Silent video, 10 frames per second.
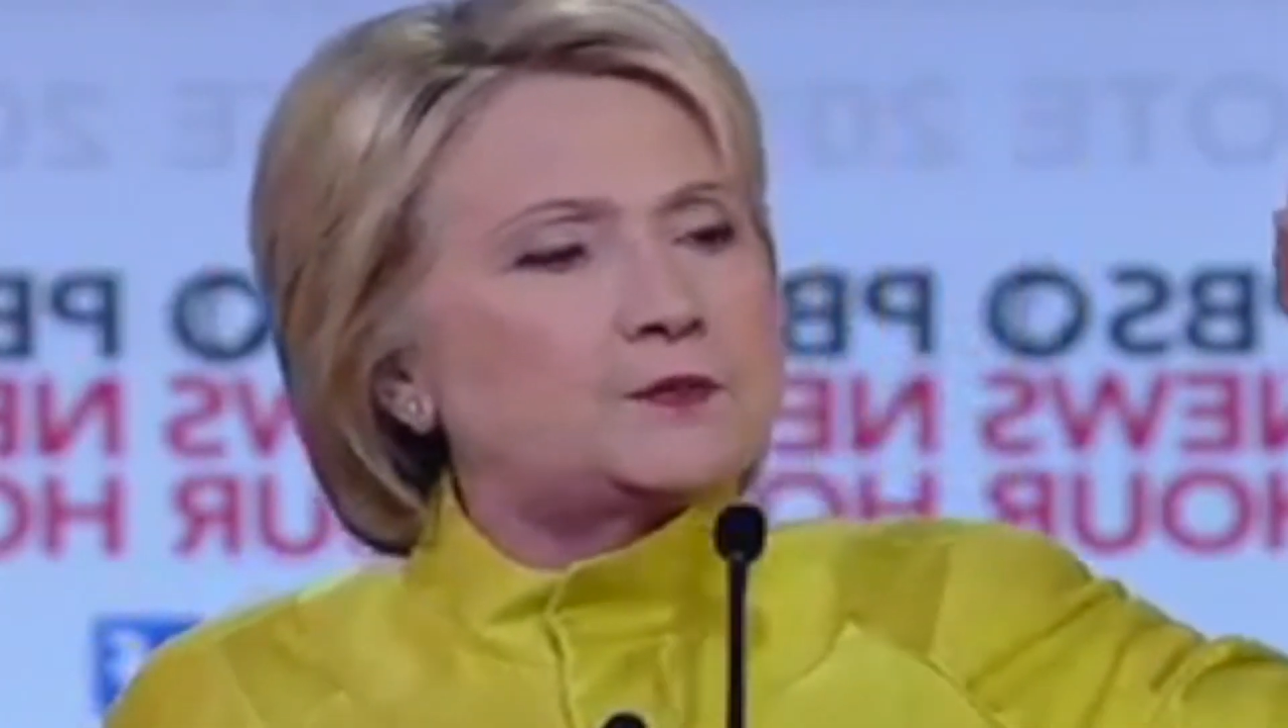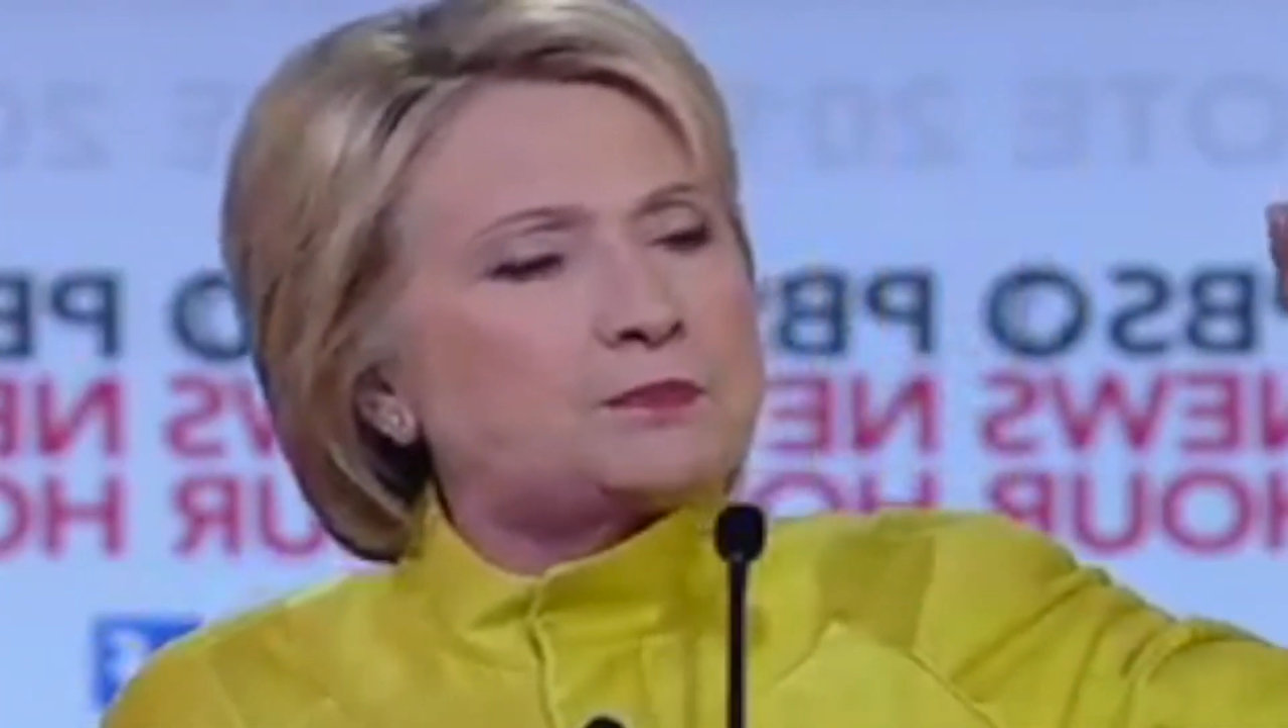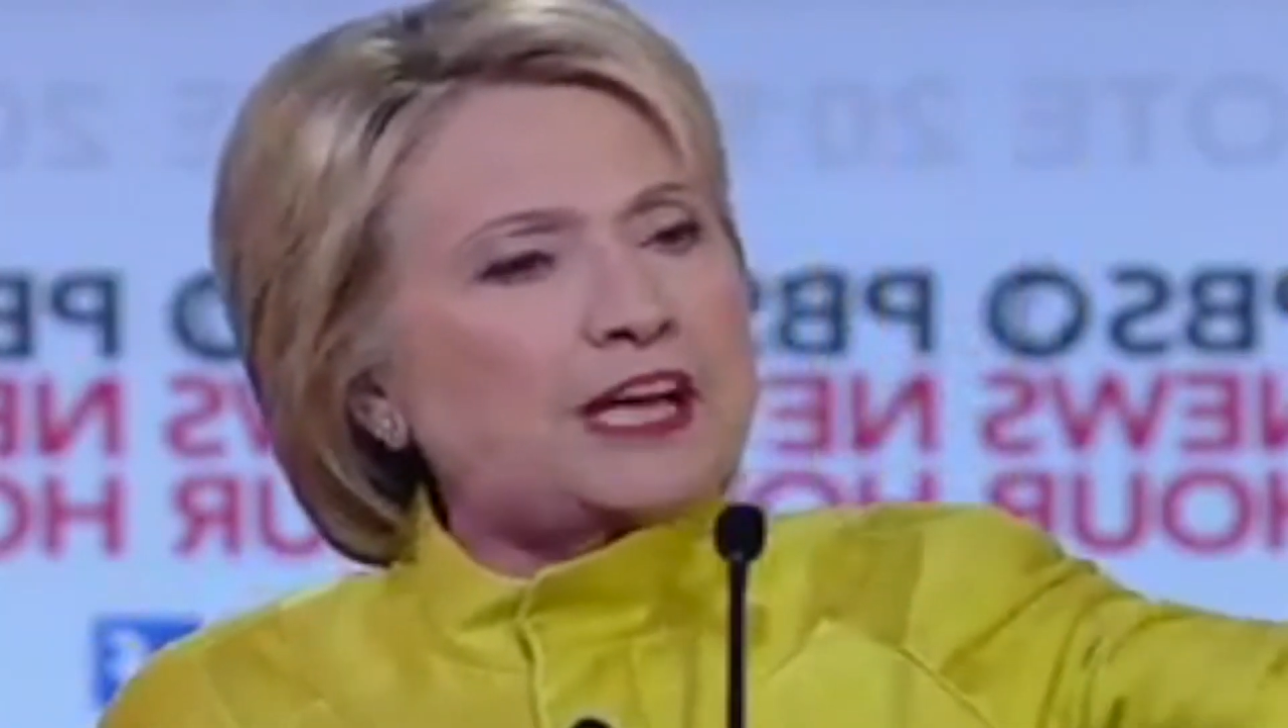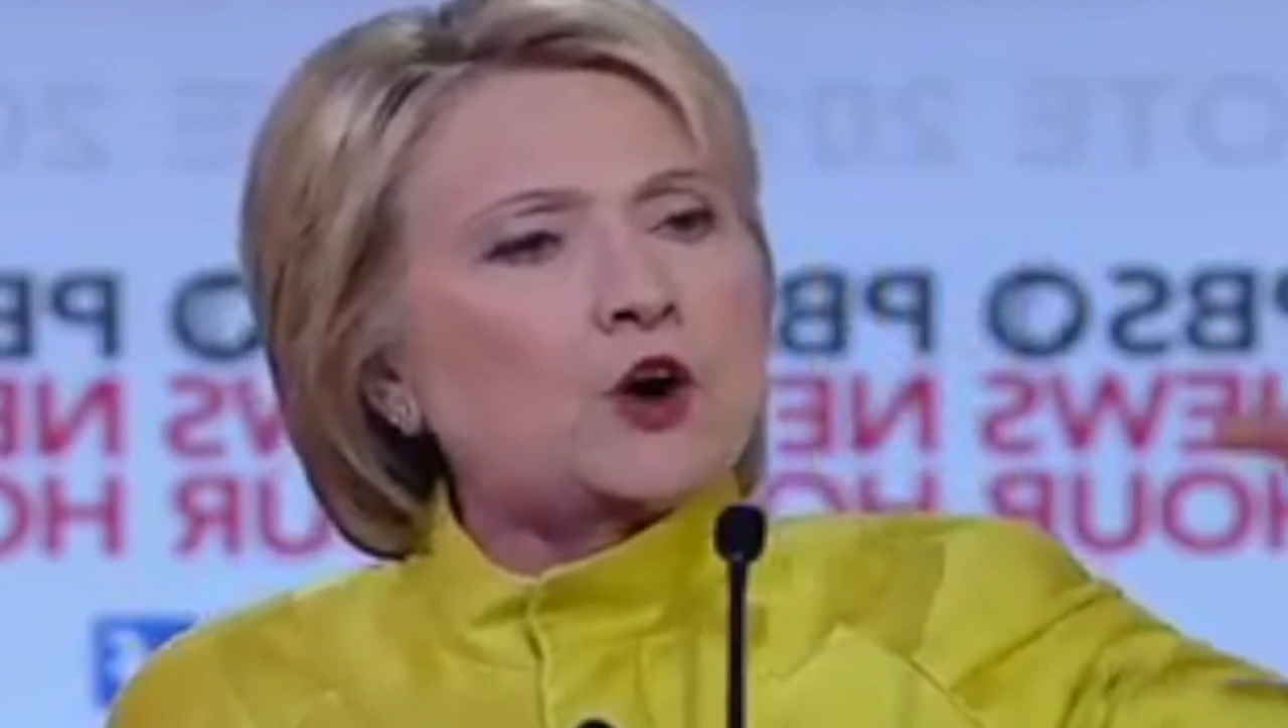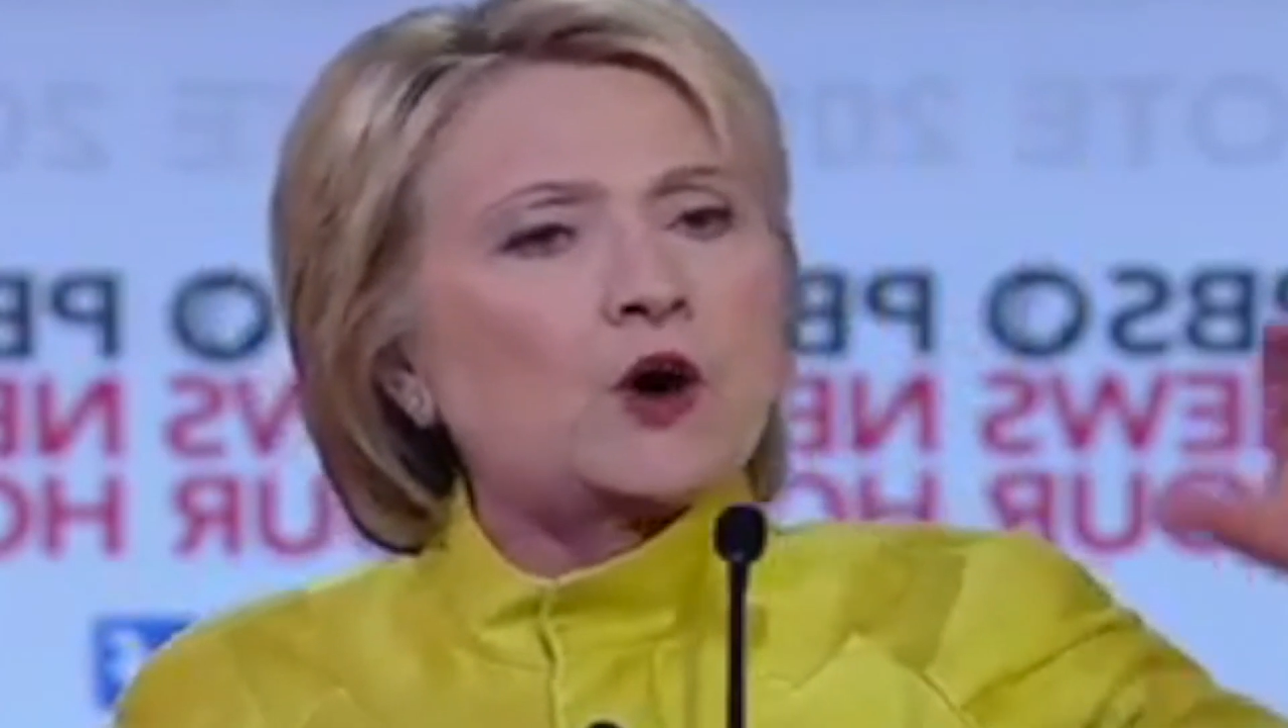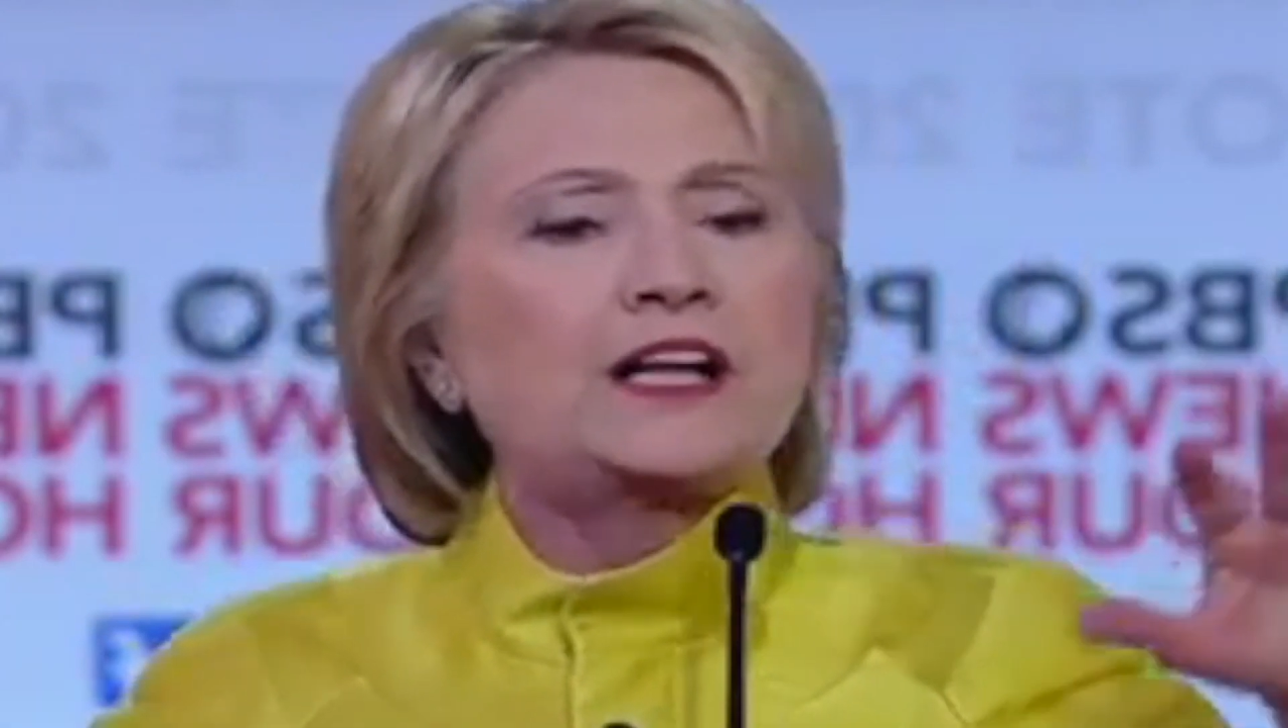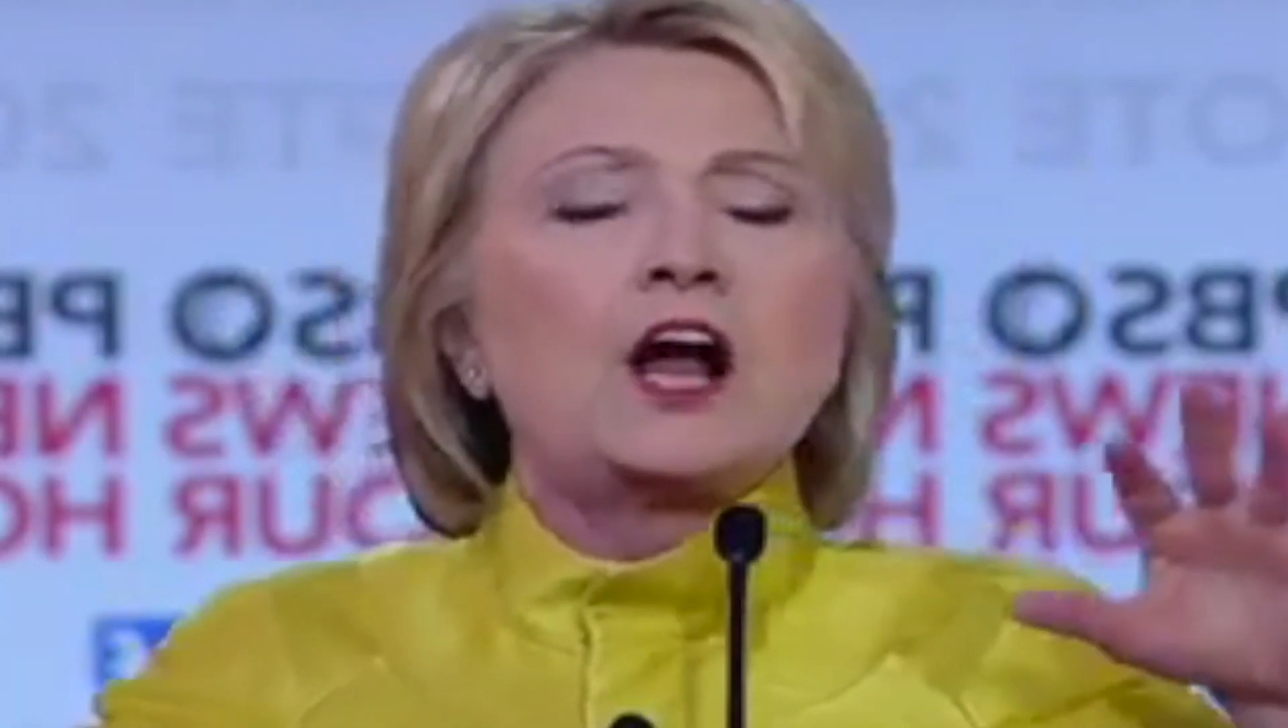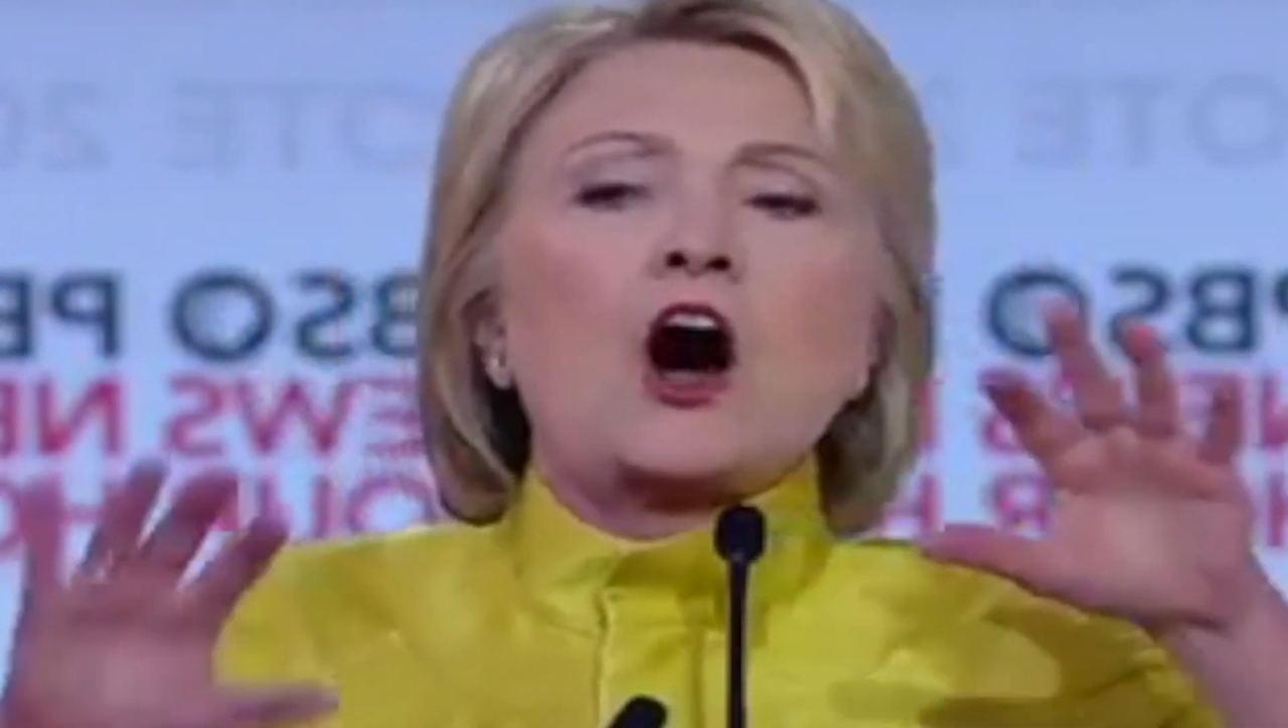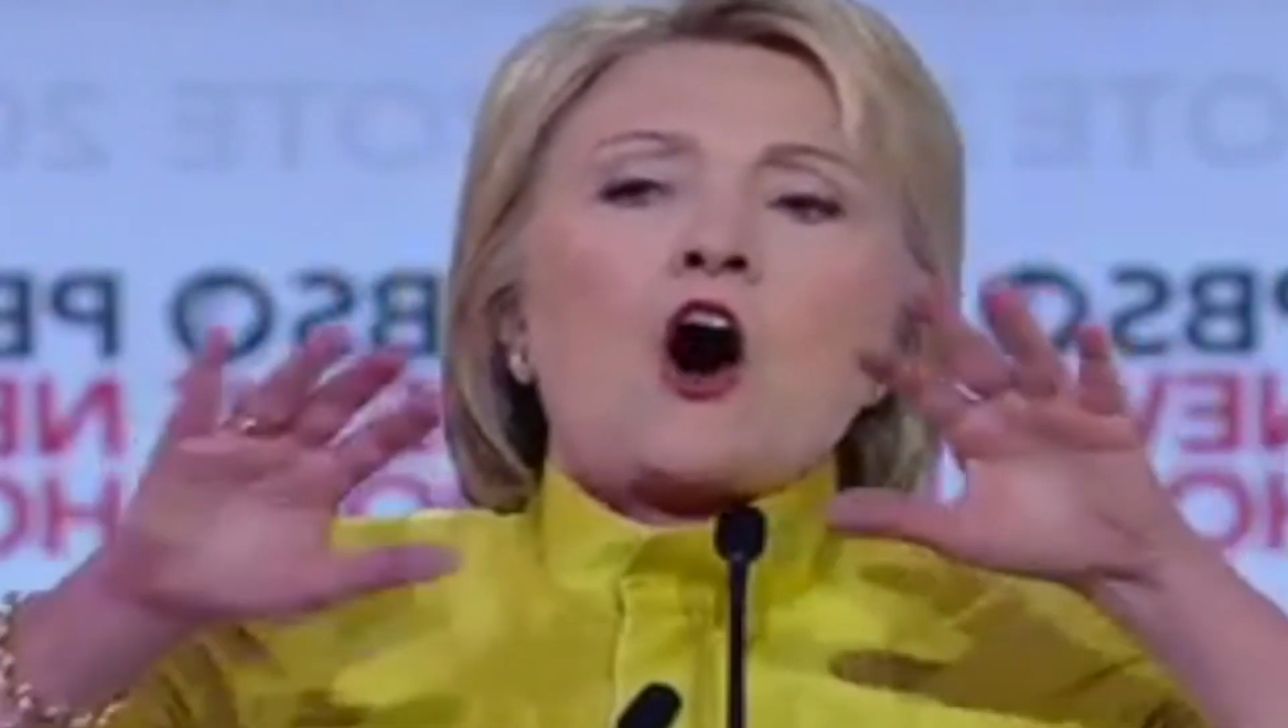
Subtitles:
big oil,